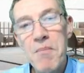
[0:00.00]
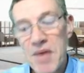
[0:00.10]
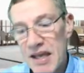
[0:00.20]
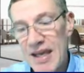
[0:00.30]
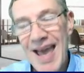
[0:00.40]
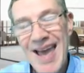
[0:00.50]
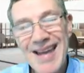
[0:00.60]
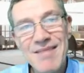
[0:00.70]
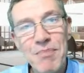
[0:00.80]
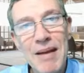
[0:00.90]
he
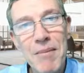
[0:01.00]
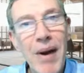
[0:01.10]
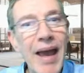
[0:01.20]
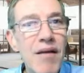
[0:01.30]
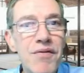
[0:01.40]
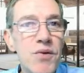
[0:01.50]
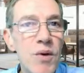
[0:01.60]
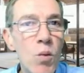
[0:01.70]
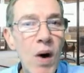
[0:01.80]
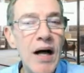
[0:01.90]
had been paying for
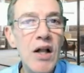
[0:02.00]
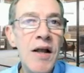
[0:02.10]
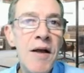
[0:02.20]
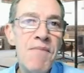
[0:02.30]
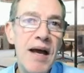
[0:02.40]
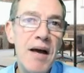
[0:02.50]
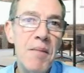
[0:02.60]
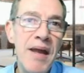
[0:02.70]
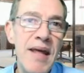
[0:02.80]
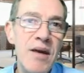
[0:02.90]
a while,
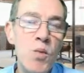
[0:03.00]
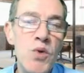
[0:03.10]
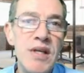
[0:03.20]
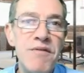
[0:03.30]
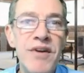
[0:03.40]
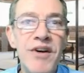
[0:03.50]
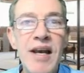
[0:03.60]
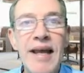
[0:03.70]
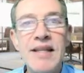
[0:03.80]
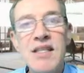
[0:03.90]
and that it was at very
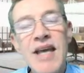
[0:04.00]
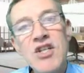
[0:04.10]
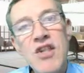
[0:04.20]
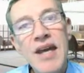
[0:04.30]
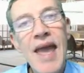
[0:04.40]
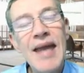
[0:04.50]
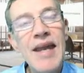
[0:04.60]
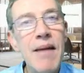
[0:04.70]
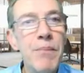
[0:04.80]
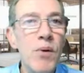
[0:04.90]
late stage, and that he had
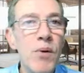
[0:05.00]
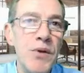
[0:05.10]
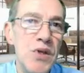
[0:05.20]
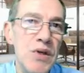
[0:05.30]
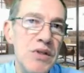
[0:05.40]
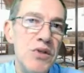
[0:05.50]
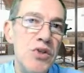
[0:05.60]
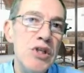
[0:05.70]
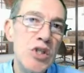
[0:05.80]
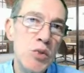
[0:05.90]
ample opportunity
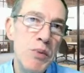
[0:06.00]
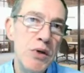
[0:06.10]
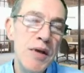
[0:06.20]
to dispute